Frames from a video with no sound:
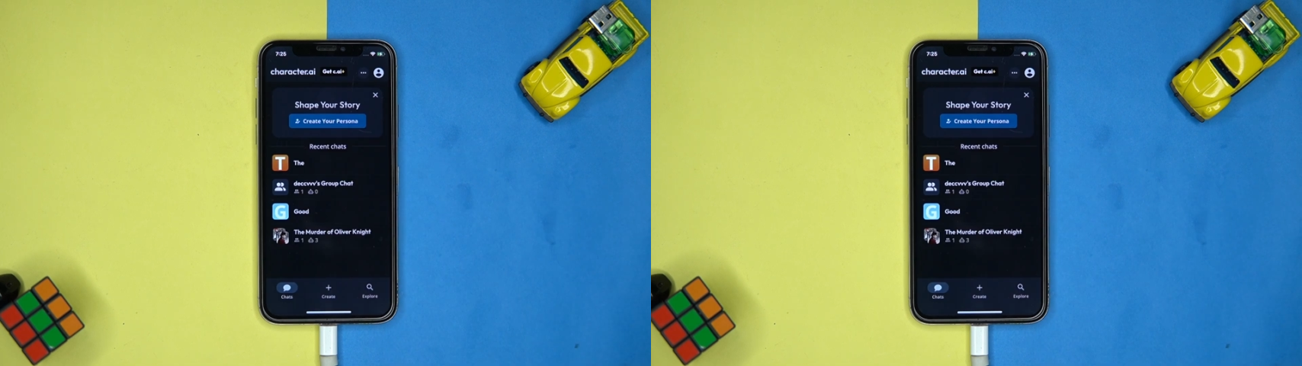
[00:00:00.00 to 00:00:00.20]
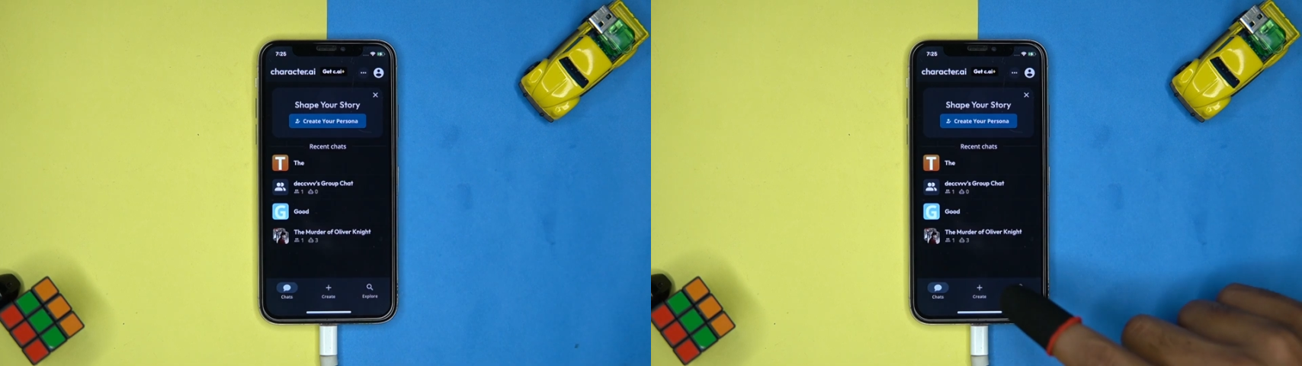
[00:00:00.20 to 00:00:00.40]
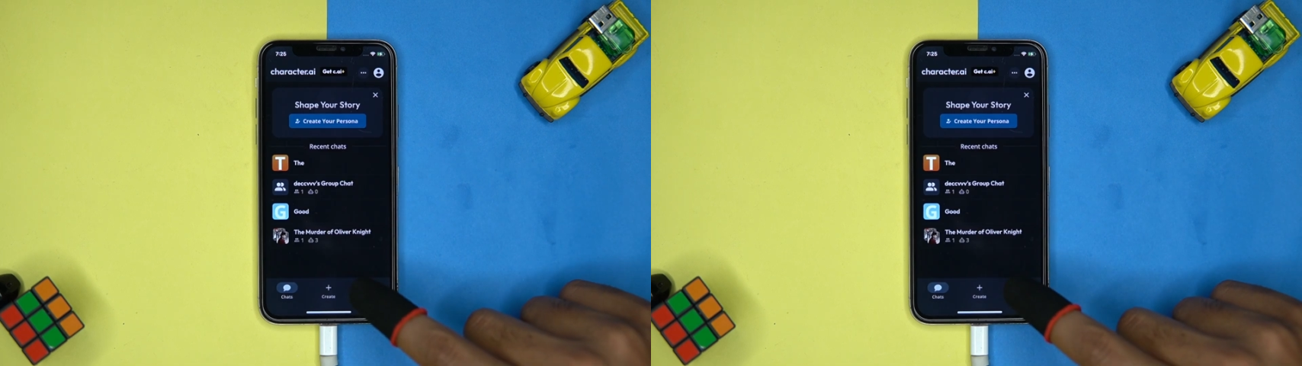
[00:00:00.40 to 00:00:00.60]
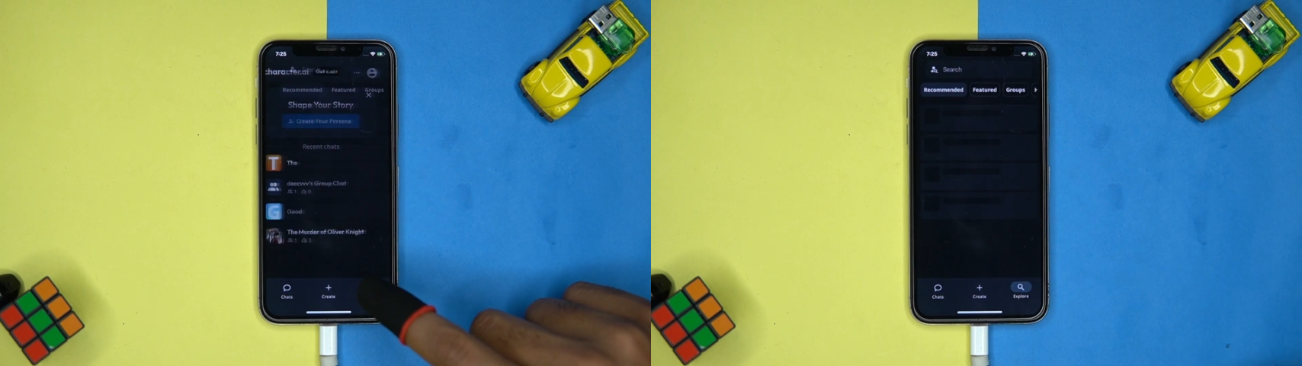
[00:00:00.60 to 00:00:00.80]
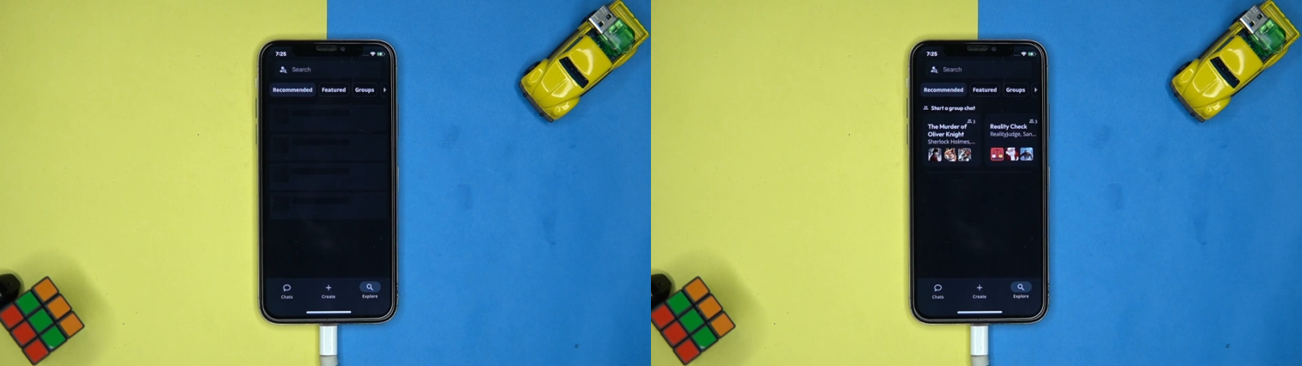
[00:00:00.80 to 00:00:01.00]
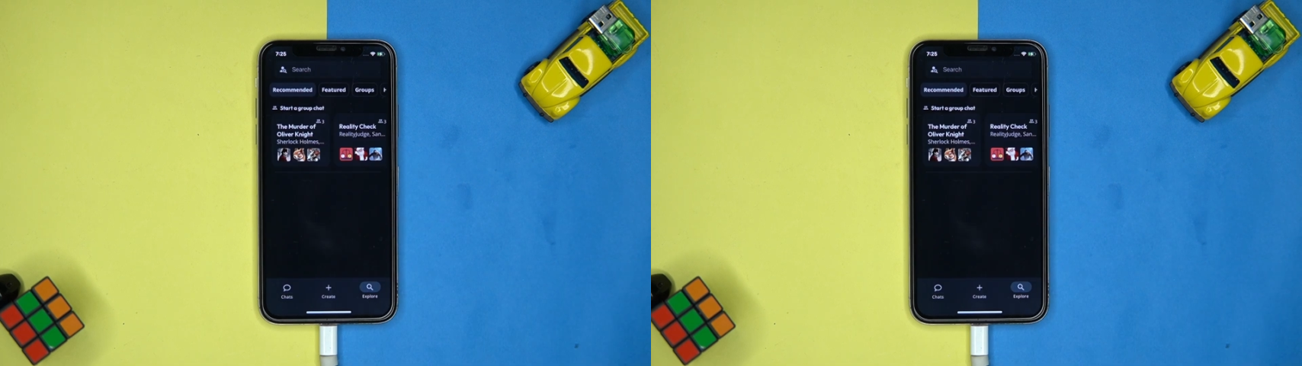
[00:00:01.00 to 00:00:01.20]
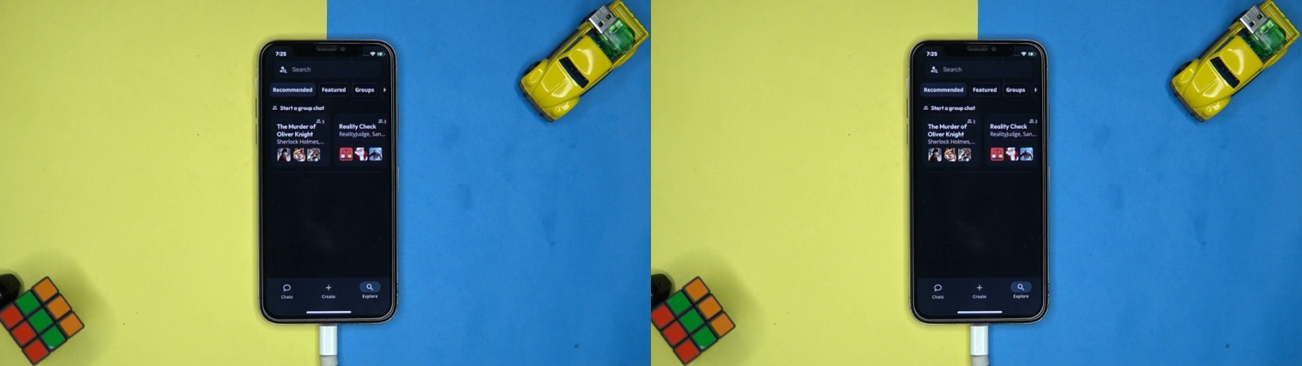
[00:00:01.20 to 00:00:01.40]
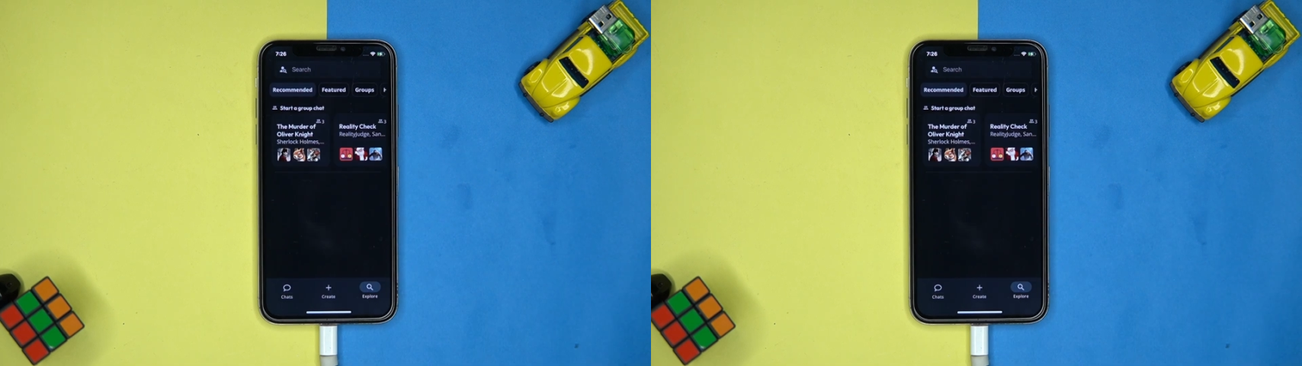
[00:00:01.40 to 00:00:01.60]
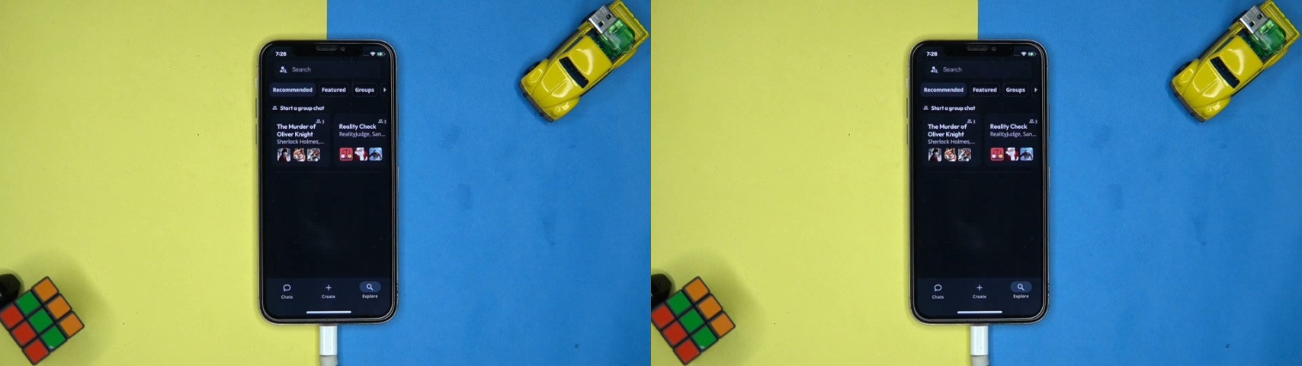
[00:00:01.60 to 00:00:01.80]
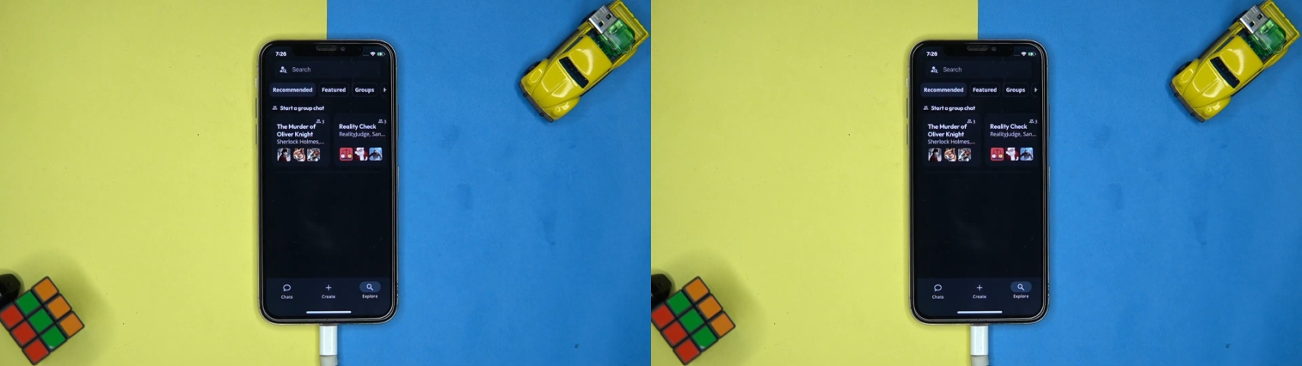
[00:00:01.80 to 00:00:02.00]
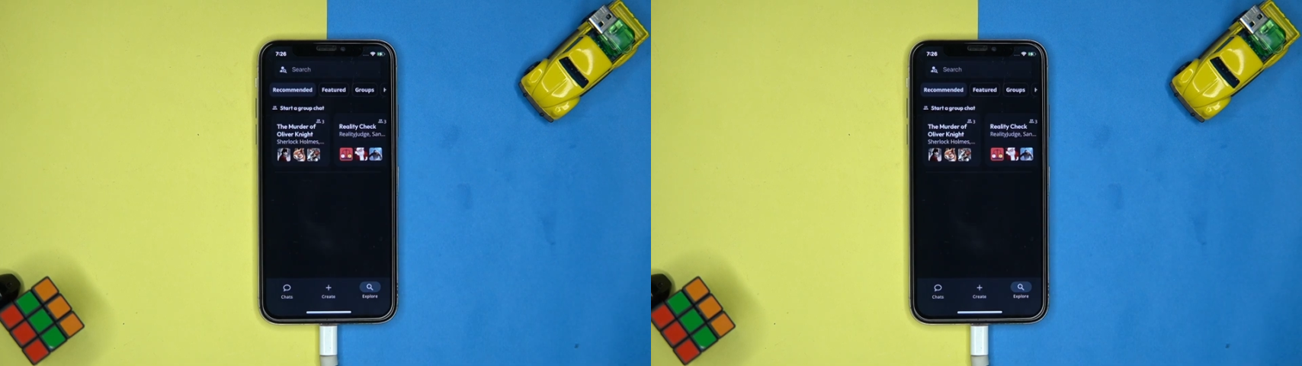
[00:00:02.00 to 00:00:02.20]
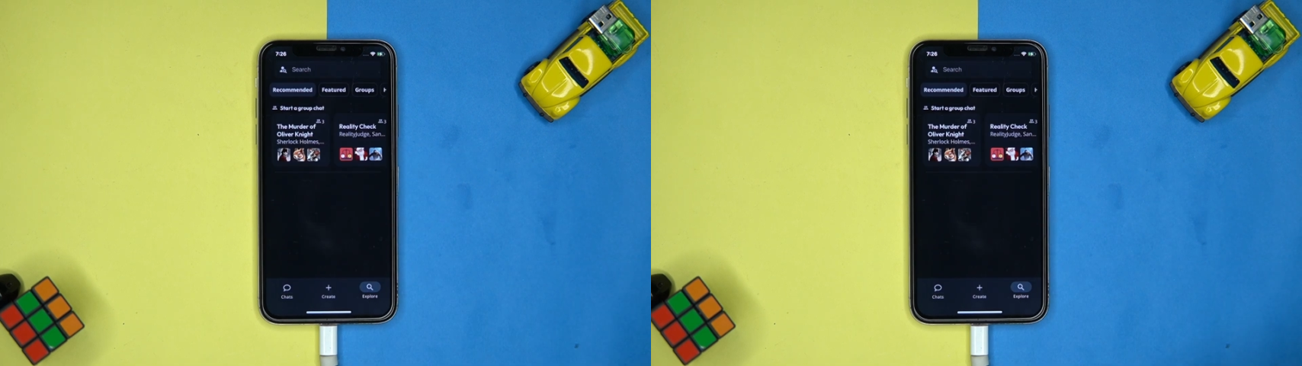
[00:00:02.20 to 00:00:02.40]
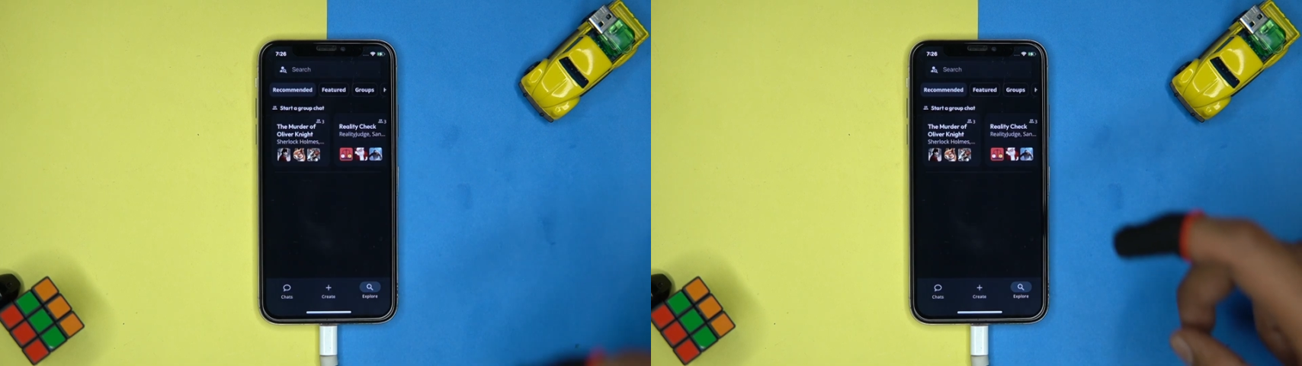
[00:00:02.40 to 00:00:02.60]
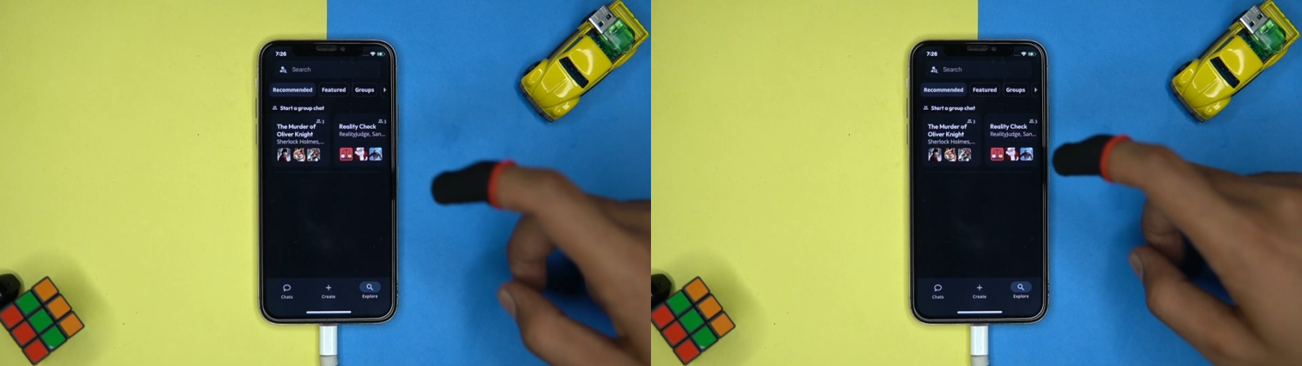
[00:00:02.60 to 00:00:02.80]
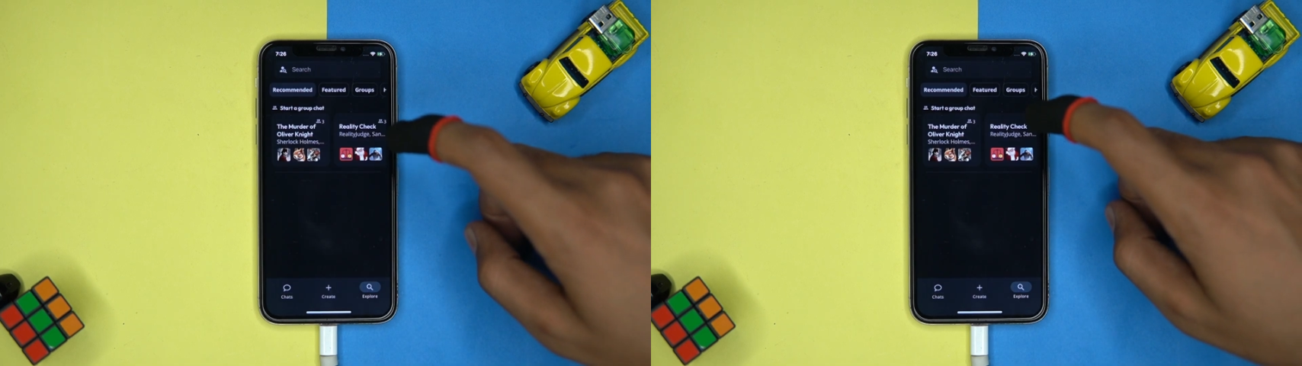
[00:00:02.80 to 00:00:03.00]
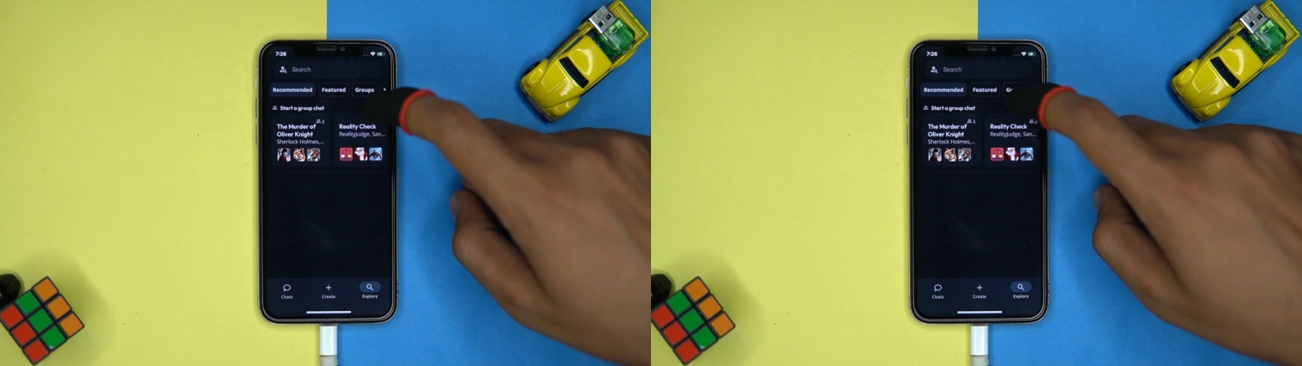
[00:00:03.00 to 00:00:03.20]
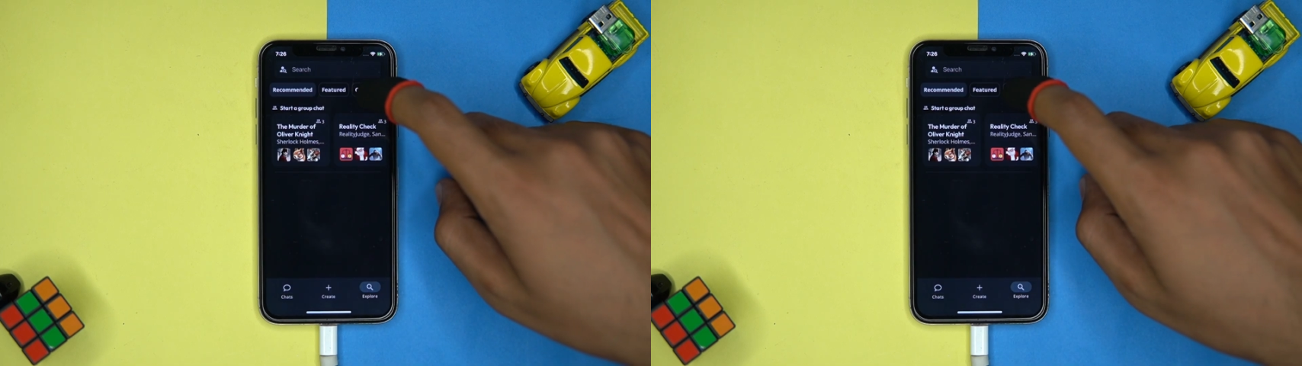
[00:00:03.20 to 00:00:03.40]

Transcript: No face is visible, so there are no lips to read.